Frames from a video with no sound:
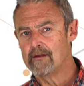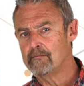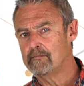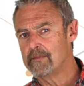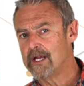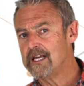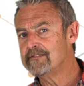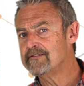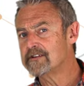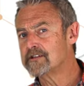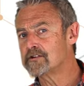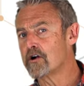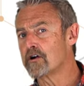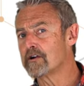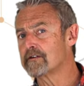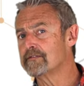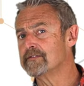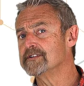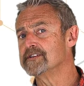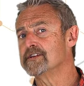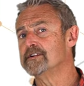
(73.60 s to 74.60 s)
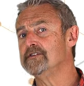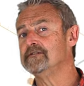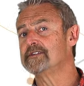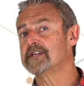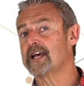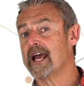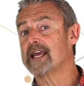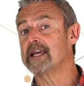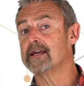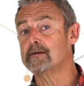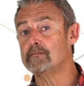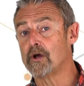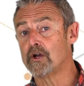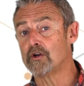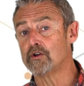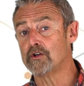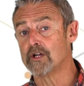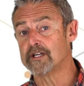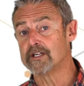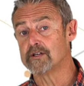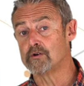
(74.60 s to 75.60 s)
Many photographers who've taken my
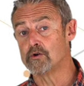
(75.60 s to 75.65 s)
online